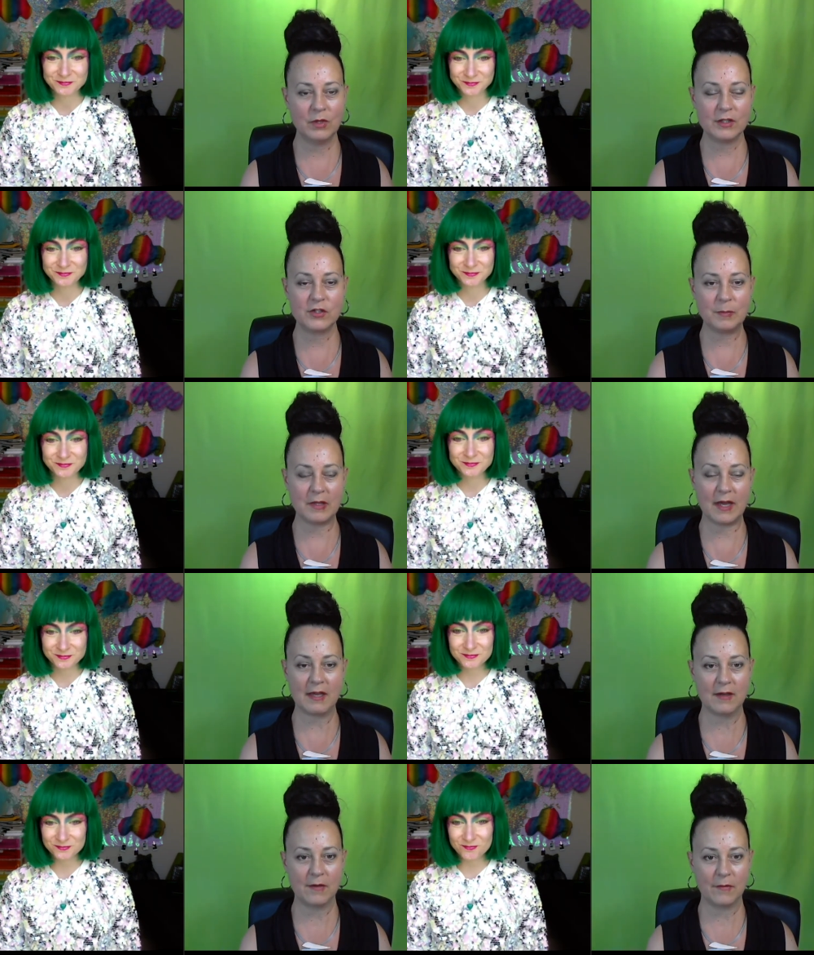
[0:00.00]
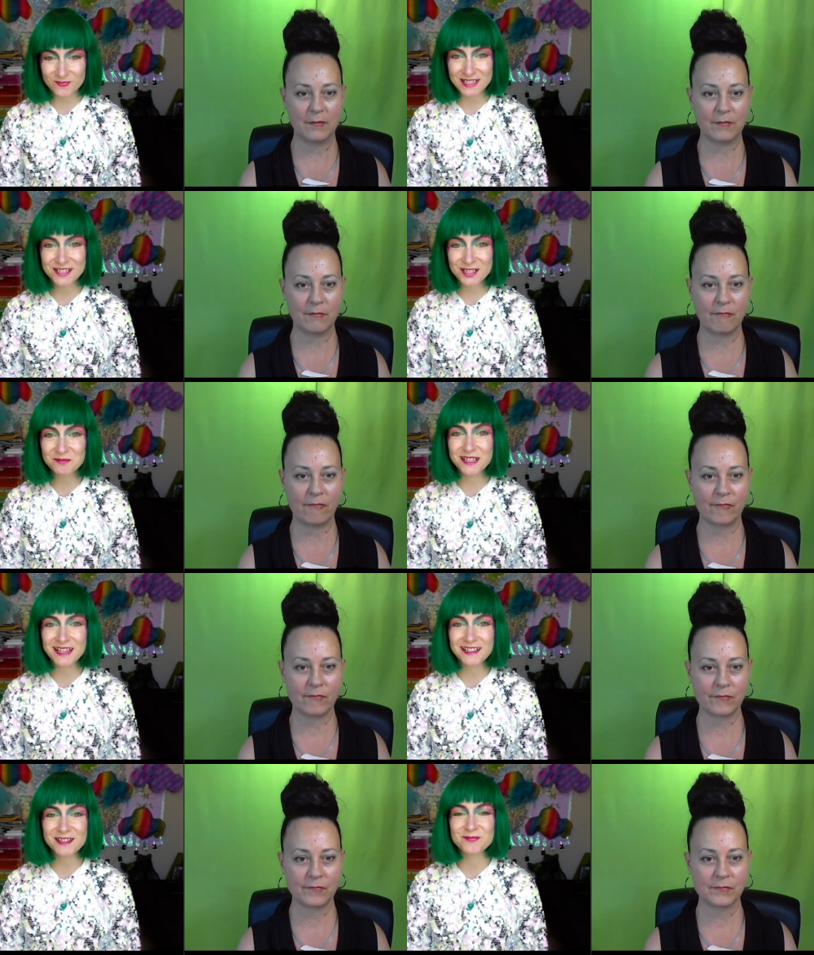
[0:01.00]
Speaker 1: What did she play? She
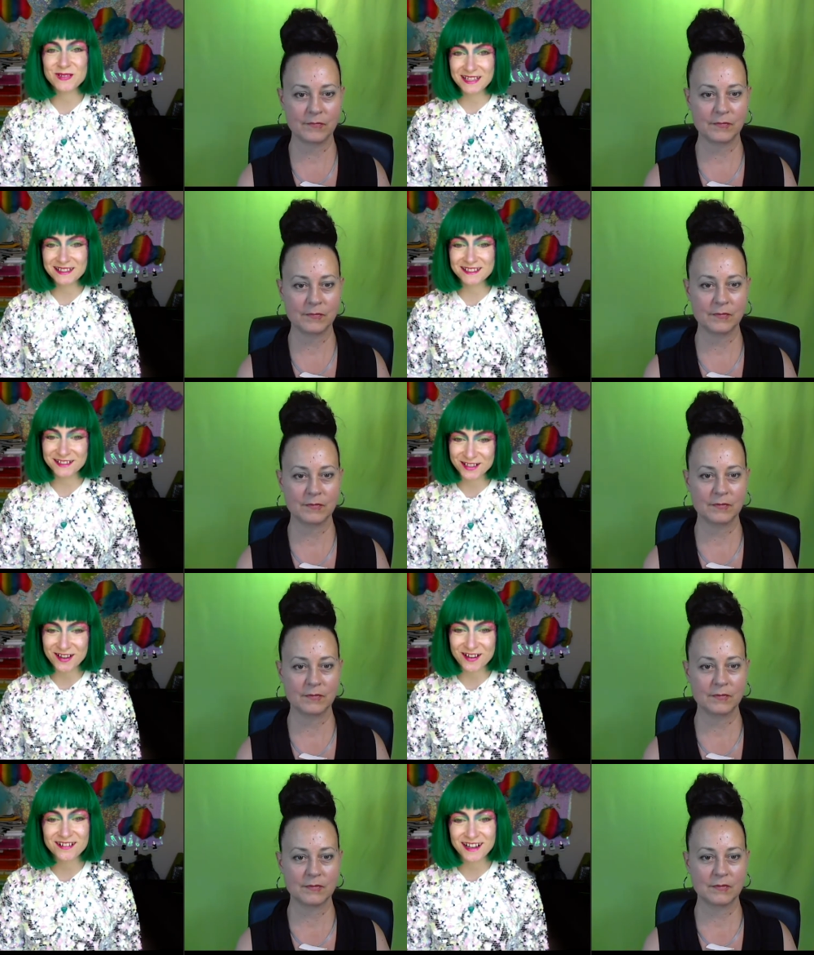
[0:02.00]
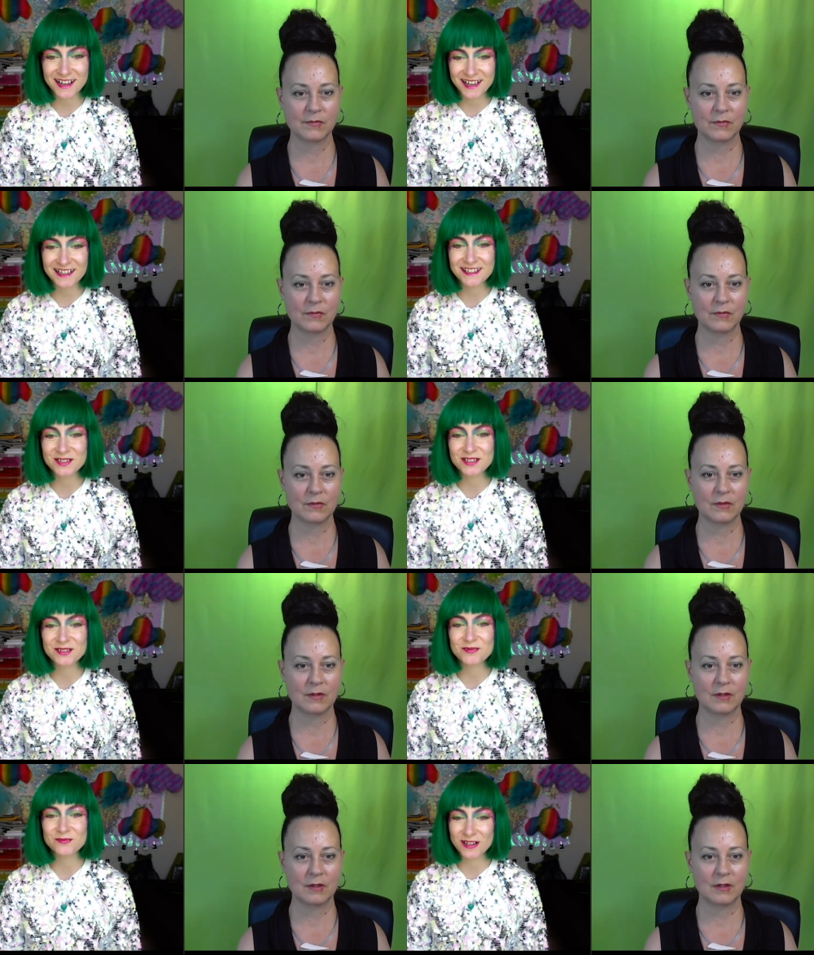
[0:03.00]
played the bass guitar and
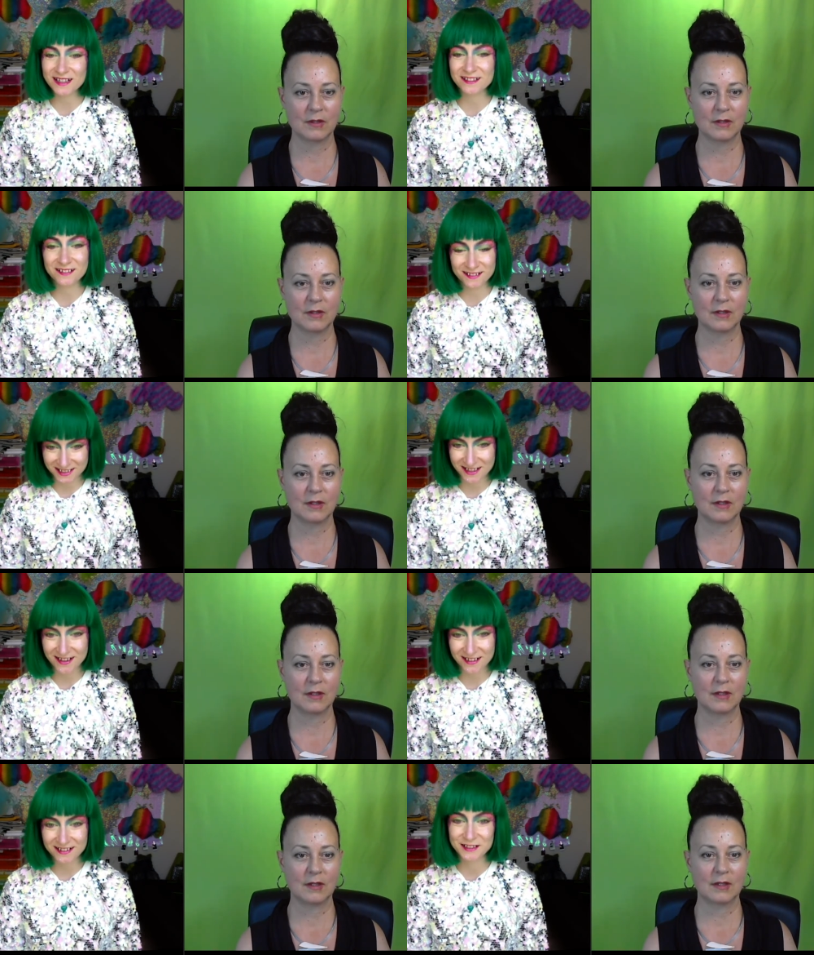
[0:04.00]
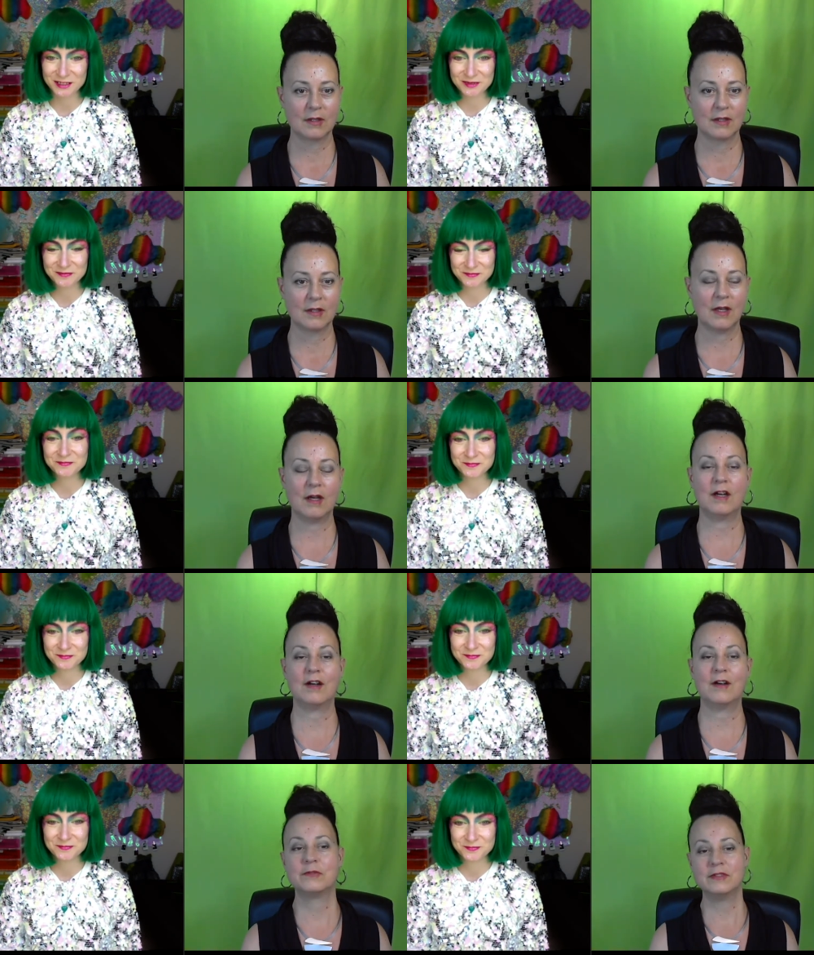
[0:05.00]
the regular guitar.
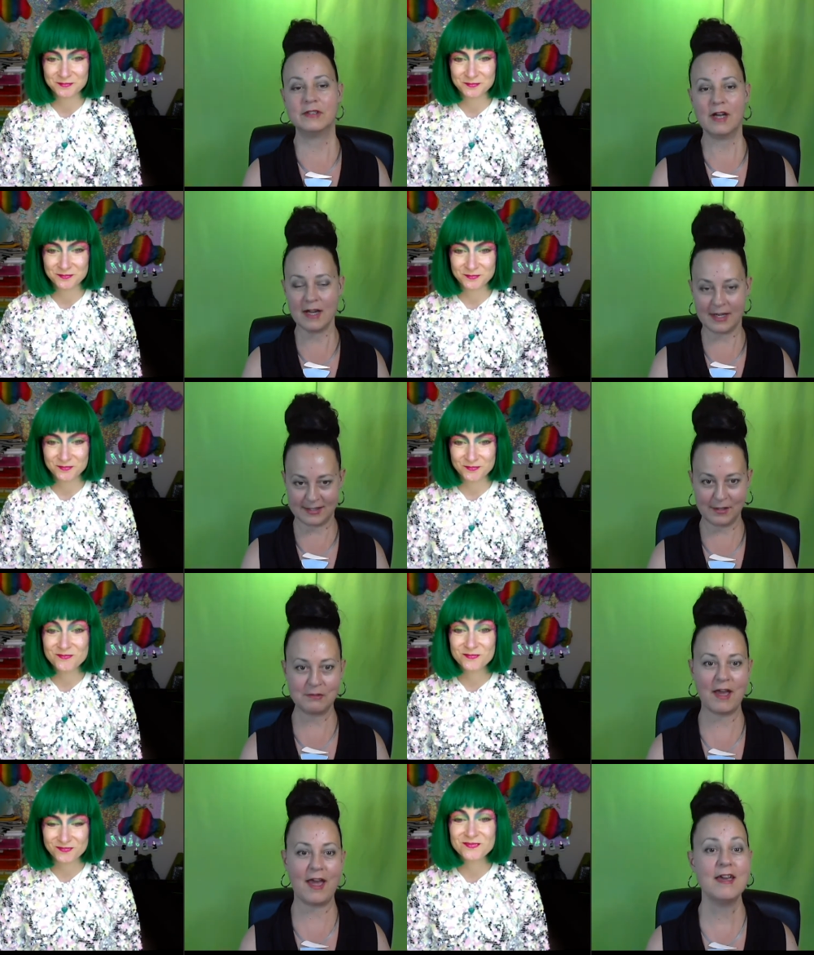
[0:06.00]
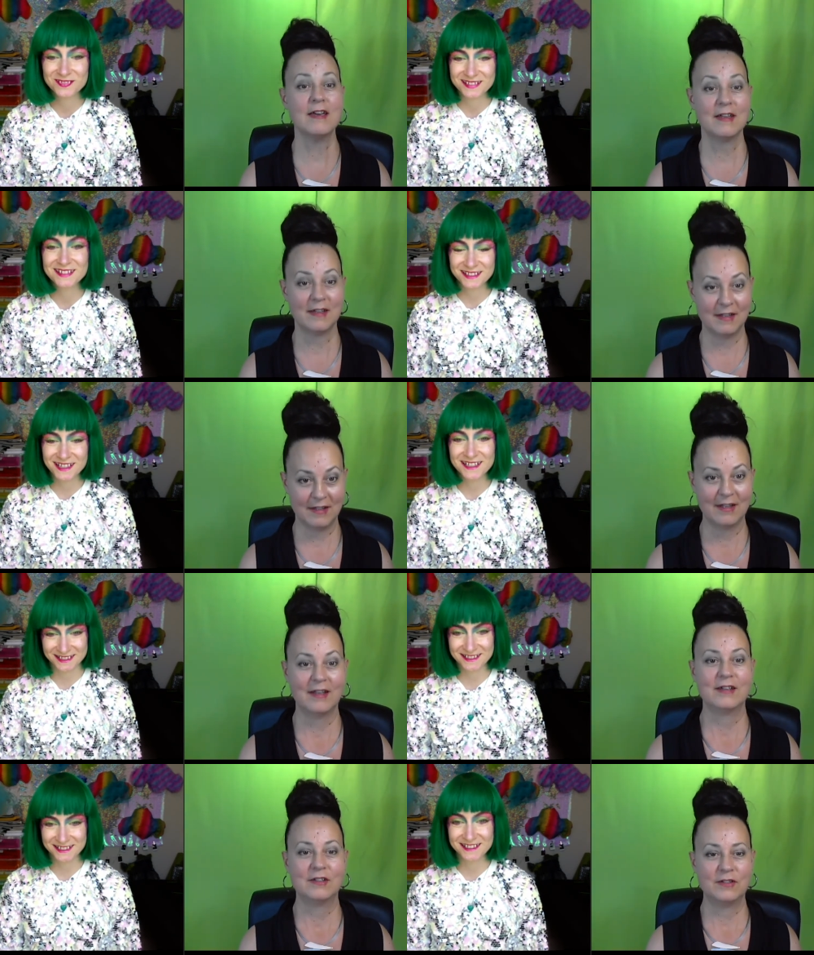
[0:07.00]
Oh,
Speaker 2: nice. Okay.
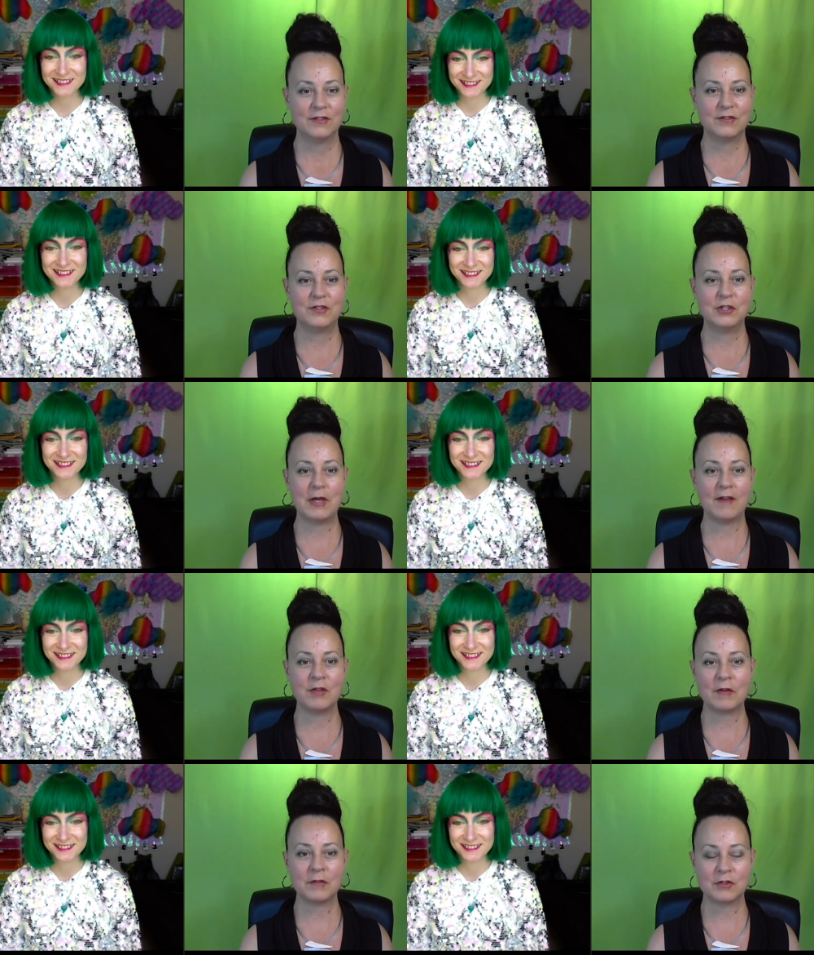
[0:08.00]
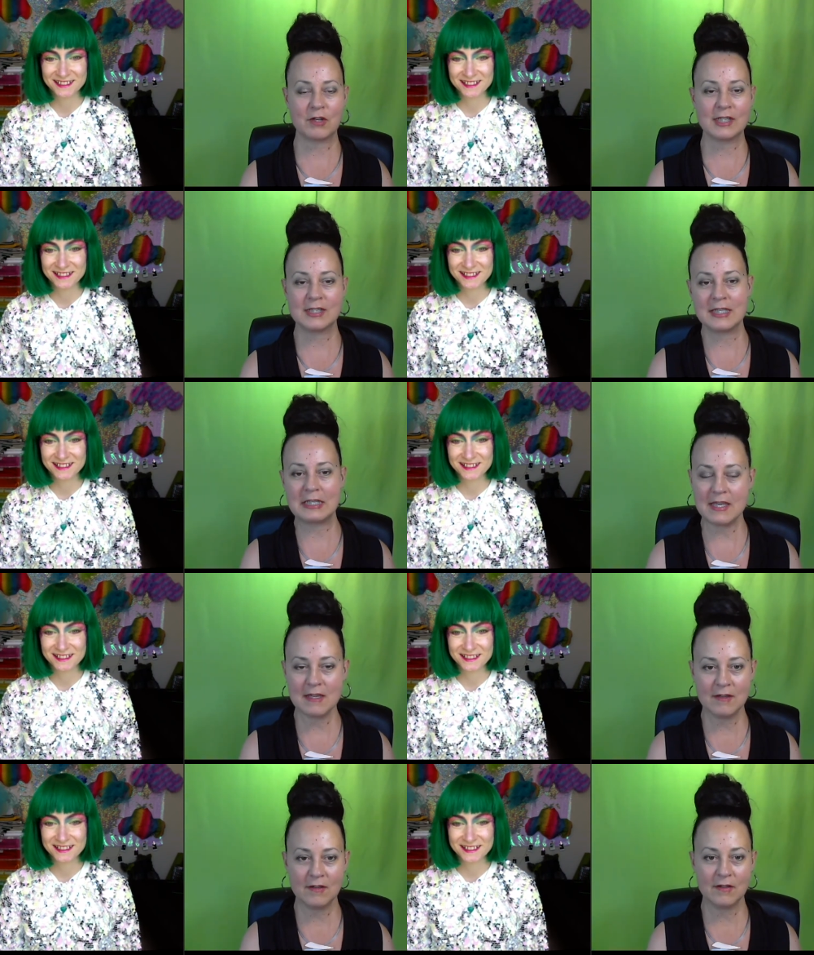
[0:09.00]
Do you have you ever tried singing?
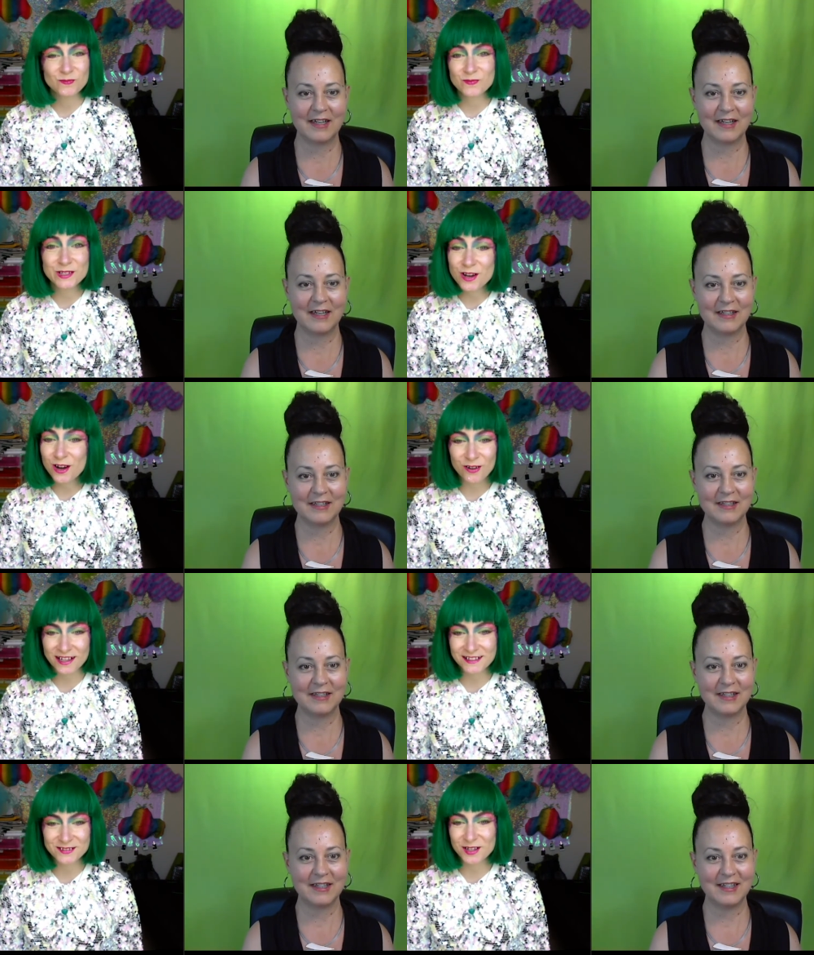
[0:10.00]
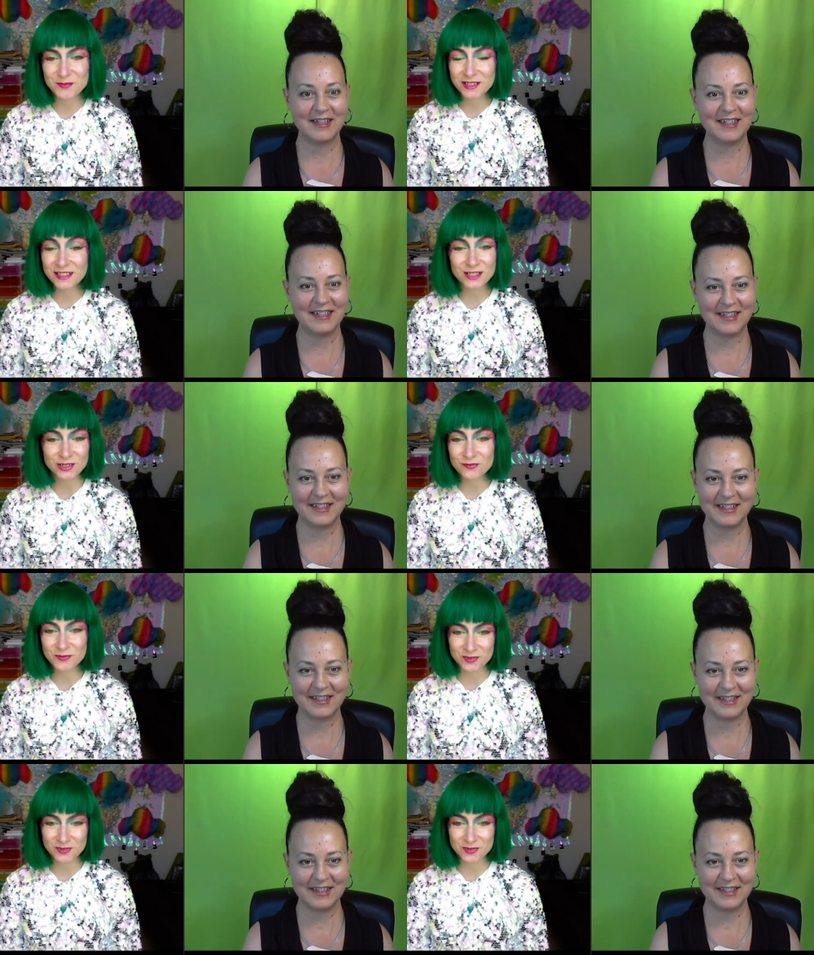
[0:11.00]
Speaker 1: No, I do not believe,